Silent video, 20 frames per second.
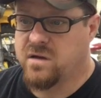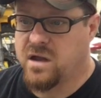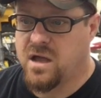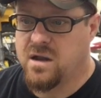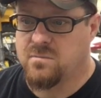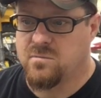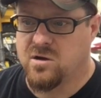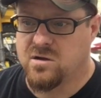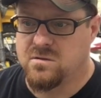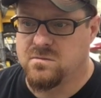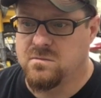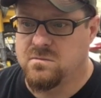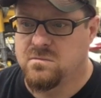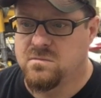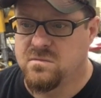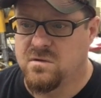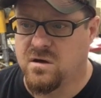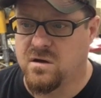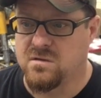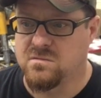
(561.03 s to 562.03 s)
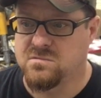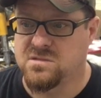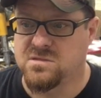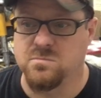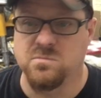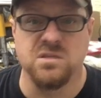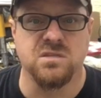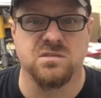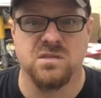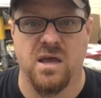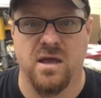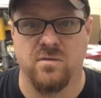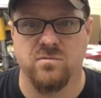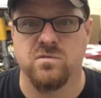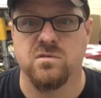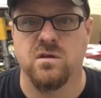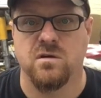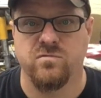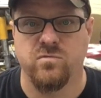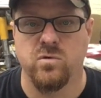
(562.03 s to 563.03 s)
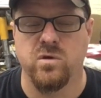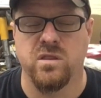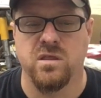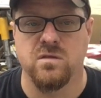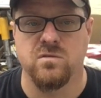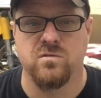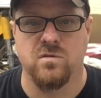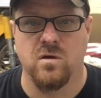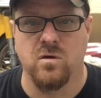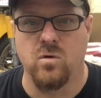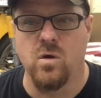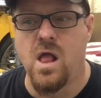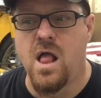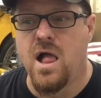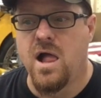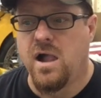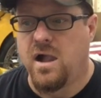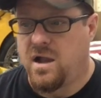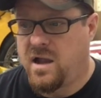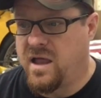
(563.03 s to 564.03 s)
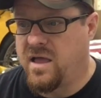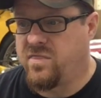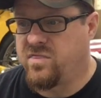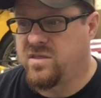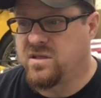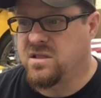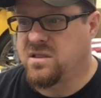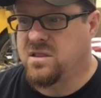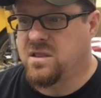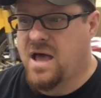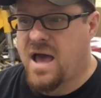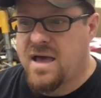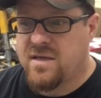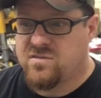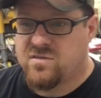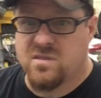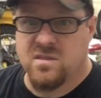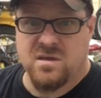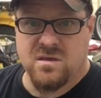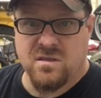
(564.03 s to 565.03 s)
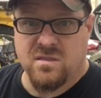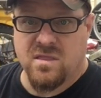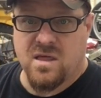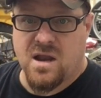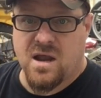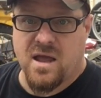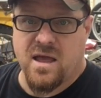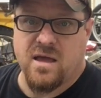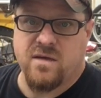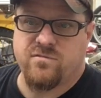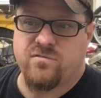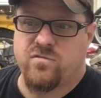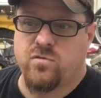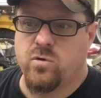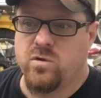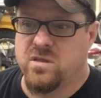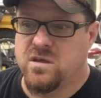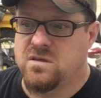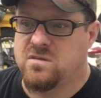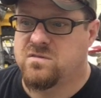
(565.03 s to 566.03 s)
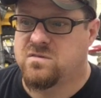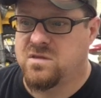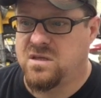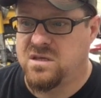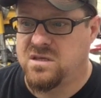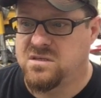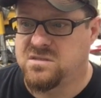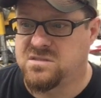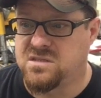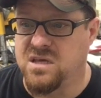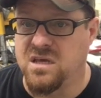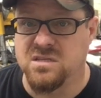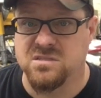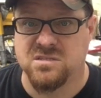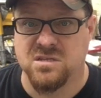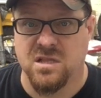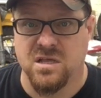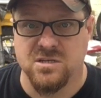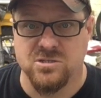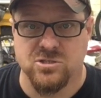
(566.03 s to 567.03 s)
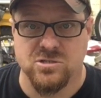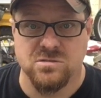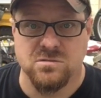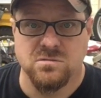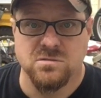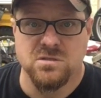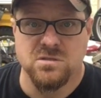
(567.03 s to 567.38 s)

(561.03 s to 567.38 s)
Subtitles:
Got them on some discount stuff with it. So, and the last thing that I have for this is the insulation.